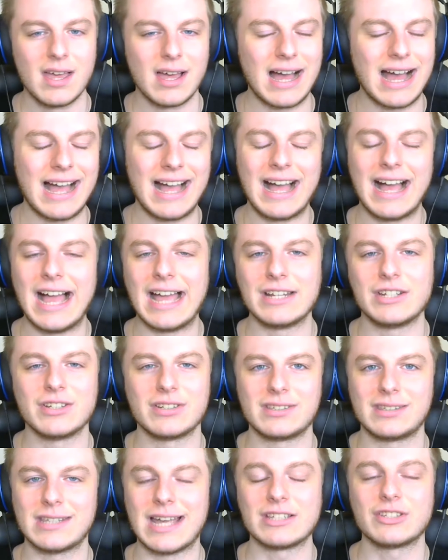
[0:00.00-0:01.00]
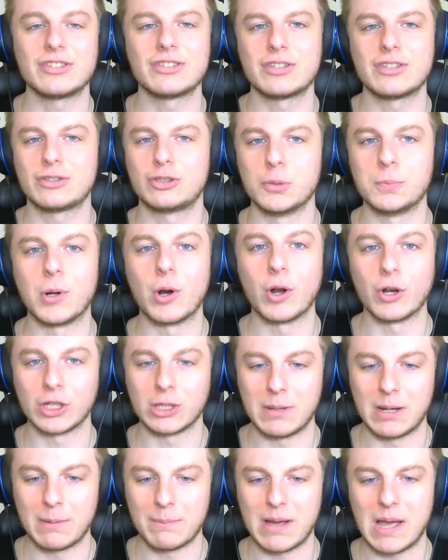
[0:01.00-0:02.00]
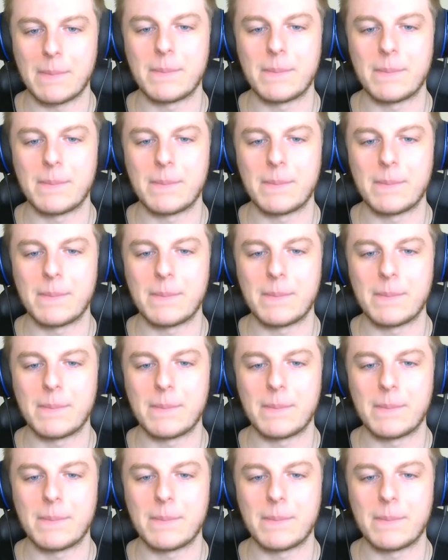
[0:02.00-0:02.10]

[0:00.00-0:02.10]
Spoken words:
That's just a stupid argument in my